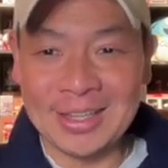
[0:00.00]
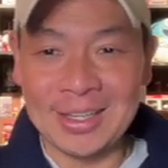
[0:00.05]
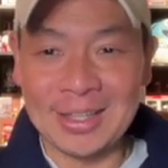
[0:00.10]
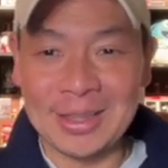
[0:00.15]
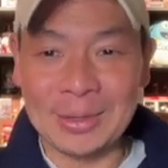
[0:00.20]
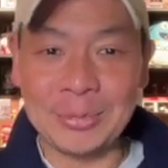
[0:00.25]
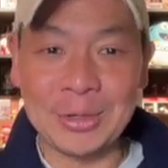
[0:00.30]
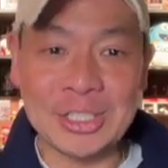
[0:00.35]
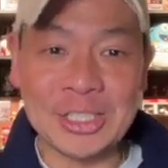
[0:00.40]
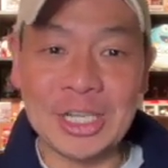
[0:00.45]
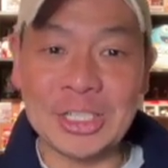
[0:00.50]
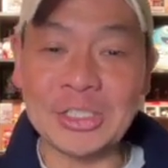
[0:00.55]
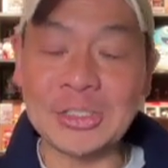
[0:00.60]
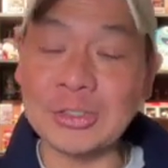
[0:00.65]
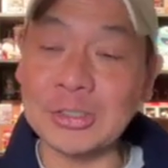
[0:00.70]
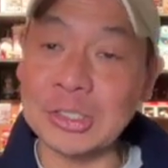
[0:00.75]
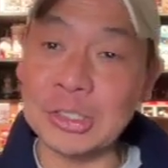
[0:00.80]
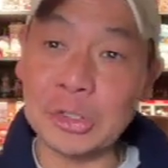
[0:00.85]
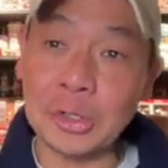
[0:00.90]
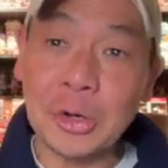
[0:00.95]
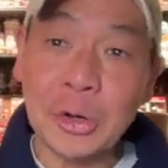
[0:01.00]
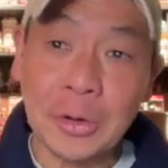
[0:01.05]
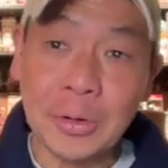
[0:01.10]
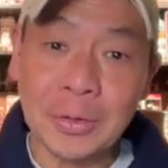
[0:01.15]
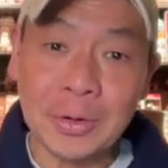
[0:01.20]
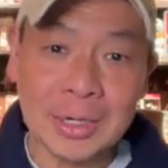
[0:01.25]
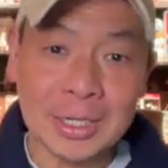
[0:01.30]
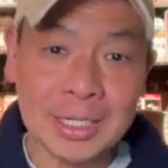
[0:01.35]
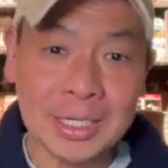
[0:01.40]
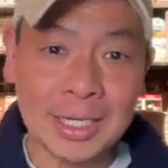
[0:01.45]
The processional is
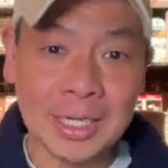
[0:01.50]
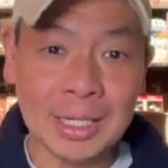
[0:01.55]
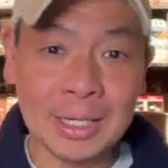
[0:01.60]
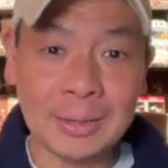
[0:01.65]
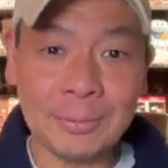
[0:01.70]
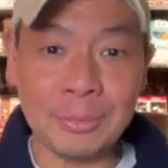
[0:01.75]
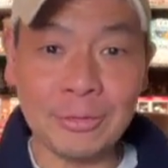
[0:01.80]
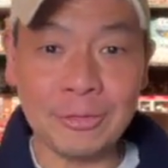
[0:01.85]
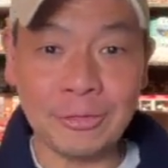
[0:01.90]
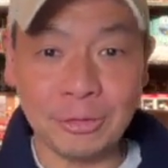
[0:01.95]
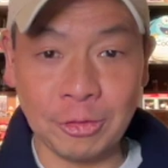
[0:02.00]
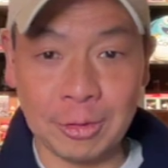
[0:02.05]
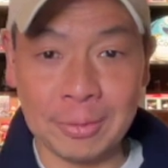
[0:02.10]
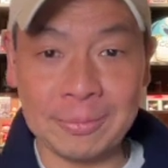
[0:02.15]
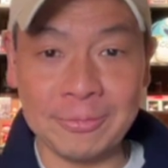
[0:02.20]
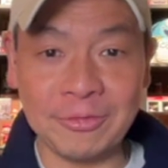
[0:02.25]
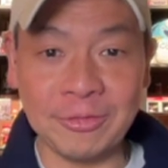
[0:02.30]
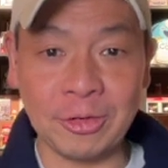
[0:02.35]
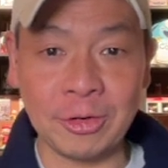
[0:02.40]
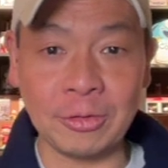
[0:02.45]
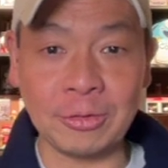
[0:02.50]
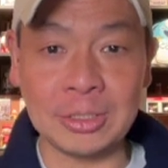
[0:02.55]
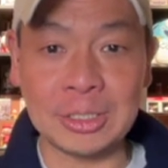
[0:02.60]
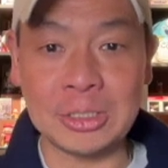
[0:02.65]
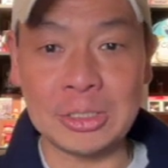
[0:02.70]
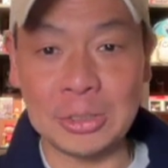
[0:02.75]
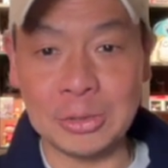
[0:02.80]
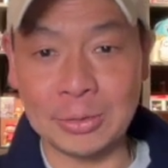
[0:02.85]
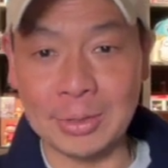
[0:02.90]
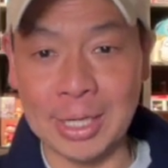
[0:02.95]
currently performed for only
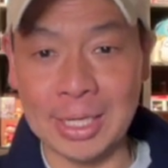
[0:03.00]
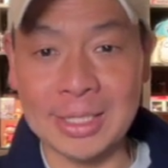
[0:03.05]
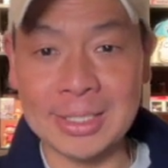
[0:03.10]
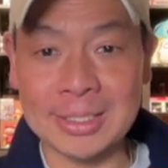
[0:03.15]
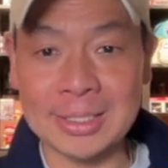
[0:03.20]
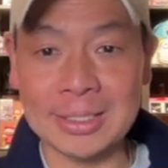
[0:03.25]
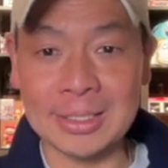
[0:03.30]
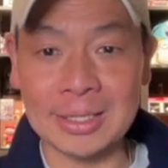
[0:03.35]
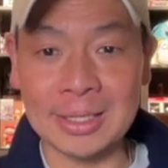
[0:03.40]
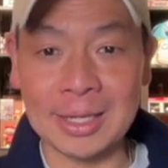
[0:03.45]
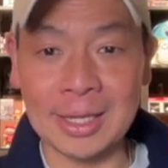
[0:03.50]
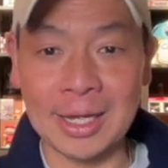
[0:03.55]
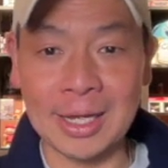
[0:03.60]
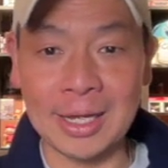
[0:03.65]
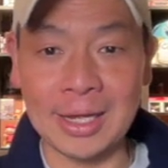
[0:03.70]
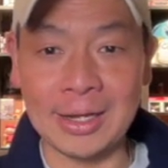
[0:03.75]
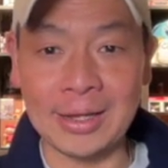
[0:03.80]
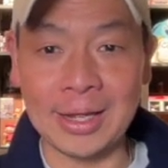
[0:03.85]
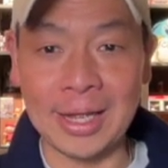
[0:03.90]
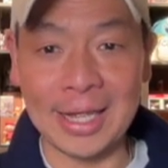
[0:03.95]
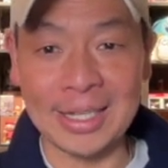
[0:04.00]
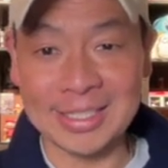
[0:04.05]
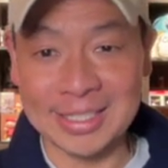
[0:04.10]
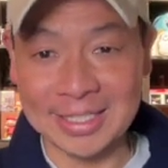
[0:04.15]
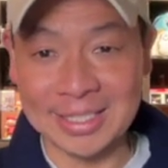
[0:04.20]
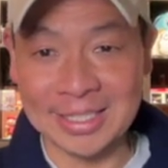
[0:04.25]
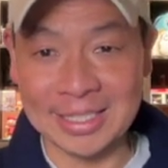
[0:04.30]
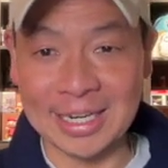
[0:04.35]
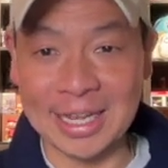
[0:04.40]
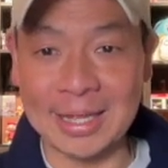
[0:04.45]
2 nights at
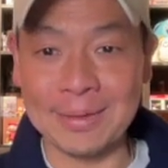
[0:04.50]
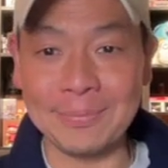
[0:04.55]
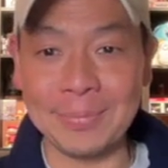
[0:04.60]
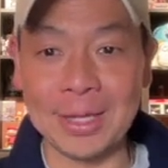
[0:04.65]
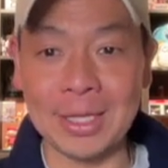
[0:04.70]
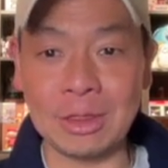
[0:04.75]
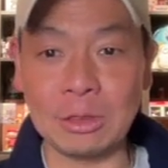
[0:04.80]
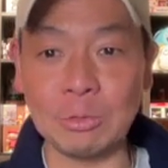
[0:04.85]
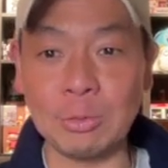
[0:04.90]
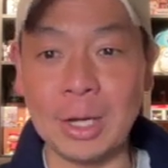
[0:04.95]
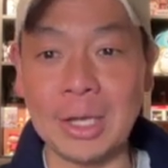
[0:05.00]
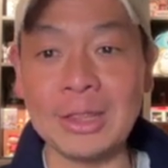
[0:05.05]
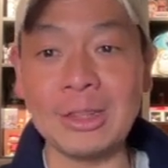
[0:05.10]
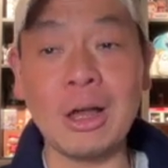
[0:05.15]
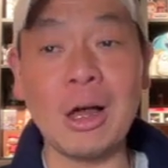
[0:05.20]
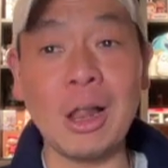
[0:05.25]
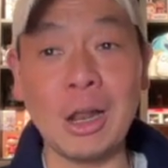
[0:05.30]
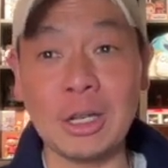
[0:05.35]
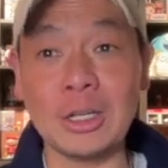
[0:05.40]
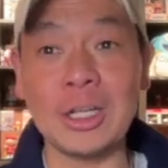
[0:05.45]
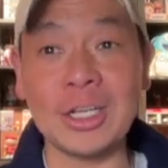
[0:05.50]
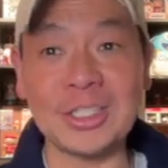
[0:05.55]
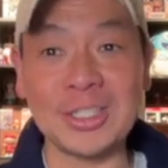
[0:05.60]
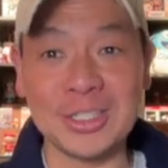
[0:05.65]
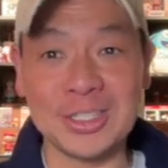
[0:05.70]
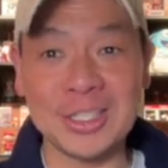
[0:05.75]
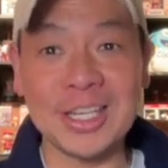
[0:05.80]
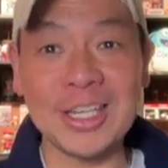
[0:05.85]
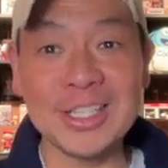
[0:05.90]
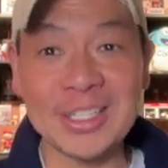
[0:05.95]
Disneyland, but throughout the holiday
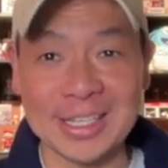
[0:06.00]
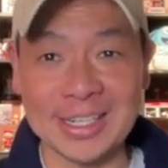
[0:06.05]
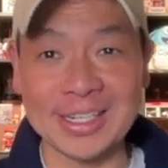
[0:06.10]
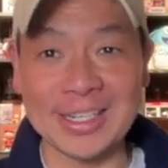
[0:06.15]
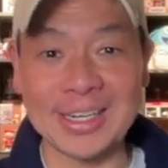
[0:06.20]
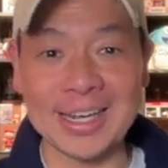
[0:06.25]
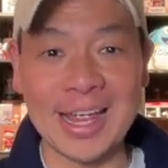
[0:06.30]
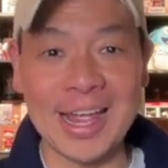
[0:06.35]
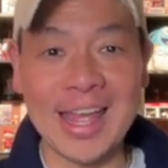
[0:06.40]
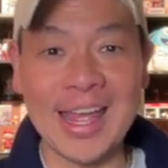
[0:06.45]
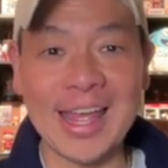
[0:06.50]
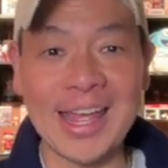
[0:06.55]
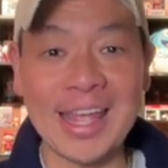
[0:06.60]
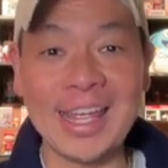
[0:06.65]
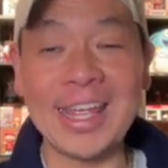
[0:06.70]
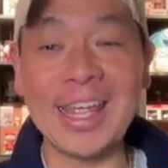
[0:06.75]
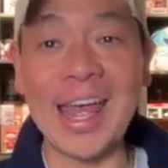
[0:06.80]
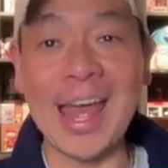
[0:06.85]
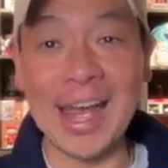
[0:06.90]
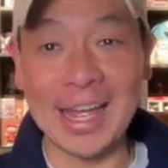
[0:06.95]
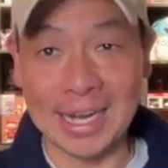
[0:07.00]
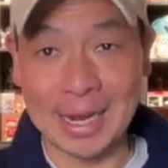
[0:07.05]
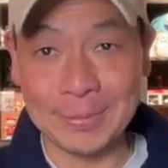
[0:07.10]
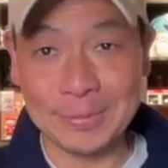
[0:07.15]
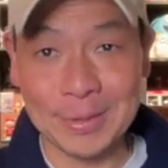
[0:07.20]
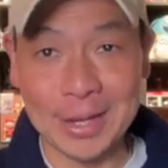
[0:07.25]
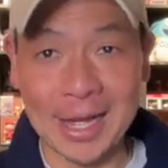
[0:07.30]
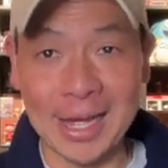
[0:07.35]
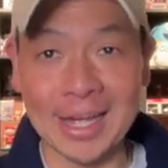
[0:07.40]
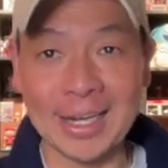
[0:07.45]
season at
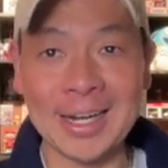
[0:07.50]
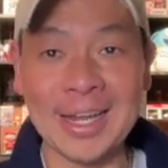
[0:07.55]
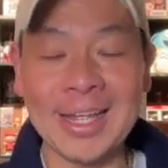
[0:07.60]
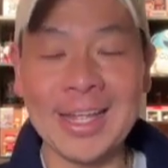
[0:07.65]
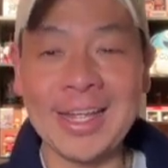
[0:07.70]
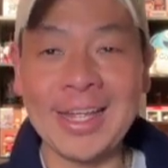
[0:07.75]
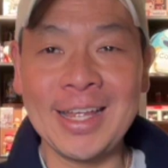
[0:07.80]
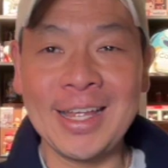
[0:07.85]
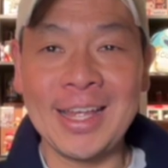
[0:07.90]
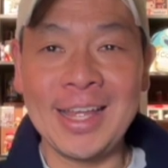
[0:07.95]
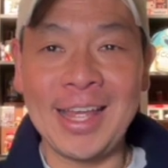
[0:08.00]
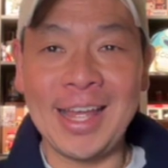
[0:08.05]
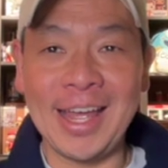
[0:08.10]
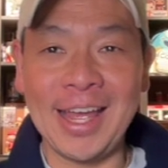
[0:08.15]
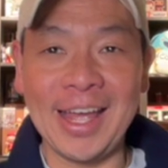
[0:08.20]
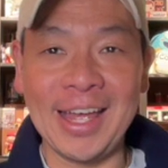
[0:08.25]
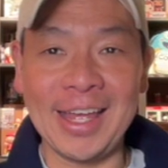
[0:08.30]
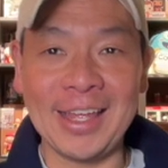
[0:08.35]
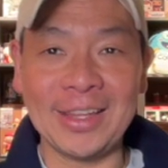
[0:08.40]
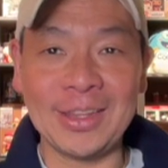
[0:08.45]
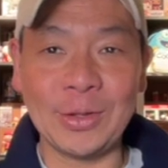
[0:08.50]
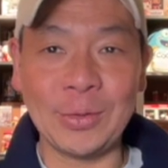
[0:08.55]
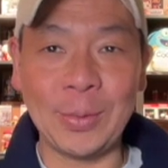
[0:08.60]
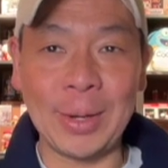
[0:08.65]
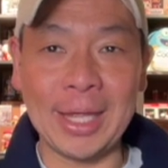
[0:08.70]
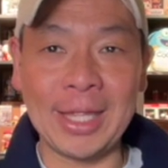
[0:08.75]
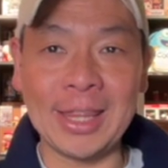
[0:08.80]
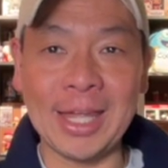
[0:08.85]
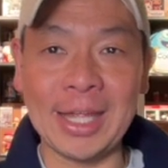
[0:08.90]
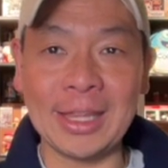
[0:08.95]
Epcot. And the
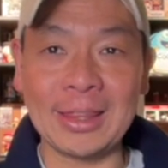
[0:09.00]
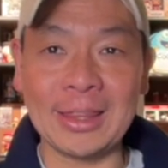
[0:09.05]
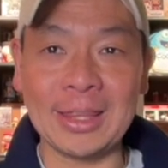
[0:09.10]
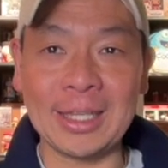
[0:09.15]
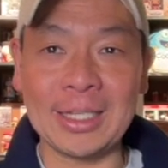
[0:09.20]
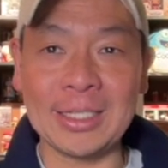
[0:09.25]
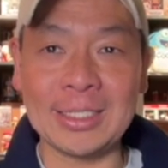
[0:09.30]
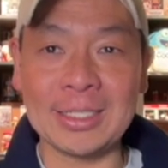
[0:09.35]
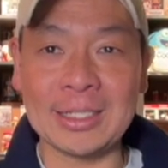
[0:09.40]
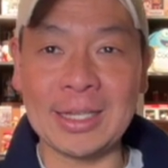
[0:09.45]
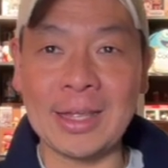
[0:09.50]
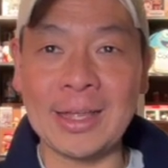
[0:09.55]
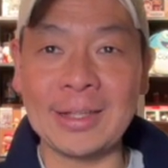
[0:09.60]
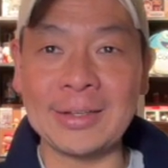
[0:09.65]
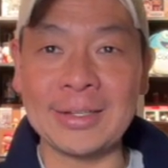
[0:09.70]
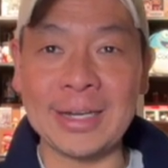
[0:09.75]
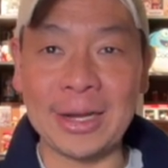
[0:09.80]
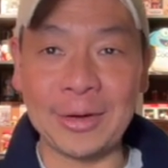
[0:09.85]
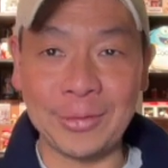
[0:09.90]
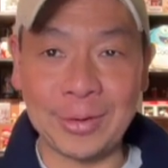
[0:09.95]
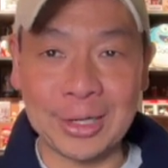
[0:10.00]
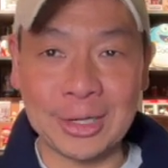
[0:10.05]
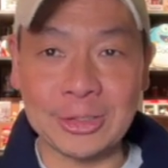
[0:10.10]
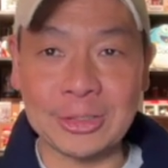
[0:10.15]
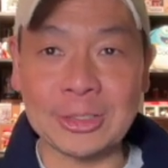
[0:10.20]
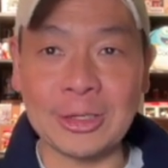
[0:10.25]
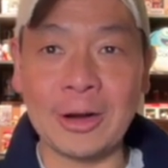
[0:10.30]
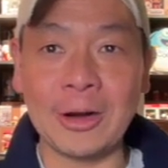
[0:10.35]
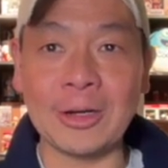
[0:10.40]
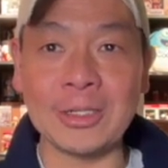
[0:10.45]
way that these
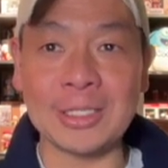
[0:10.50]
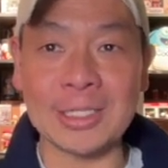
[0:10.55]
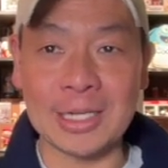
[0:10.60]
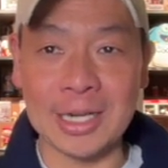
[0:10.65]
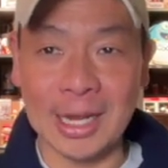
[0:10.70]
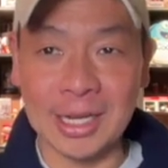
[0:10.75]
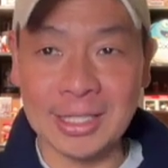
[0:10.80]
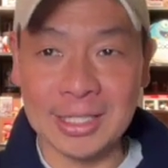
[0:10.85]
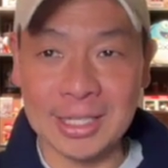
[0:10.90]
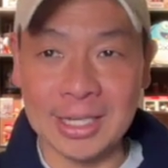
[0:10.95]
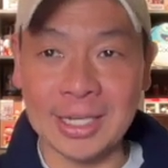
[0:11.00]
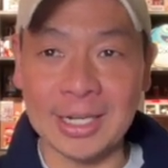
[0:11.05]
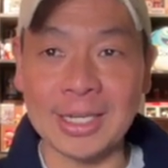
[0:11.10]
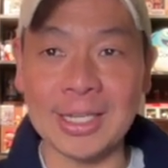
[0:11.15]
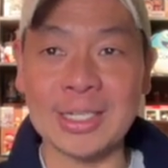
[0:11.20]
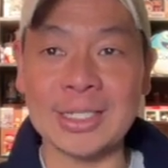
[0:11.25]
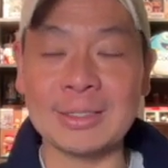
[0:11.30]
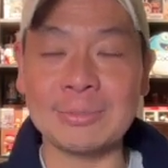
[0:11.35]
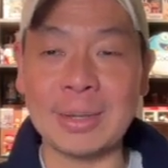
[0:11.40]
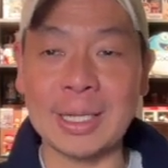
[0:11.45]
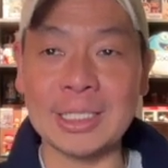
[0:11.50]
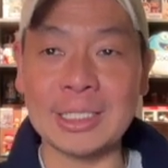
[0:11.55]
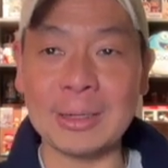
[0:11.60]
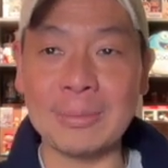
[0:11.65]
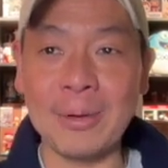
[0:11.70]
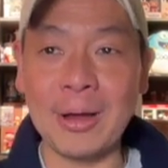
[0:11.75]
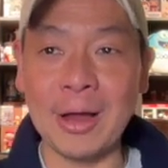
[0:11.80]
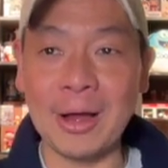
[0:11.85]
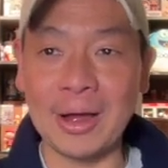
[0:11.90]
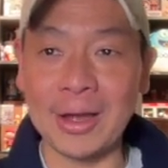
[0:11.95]
narrators are selected is based
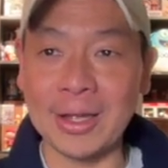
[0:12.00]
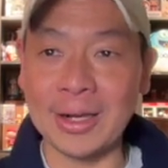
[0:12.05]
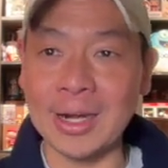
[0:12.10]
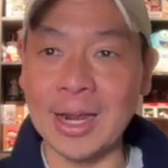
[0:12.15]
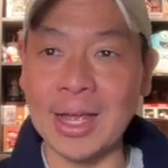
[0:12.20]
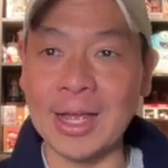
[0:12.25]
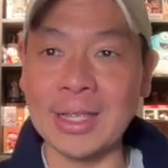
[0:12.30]
upon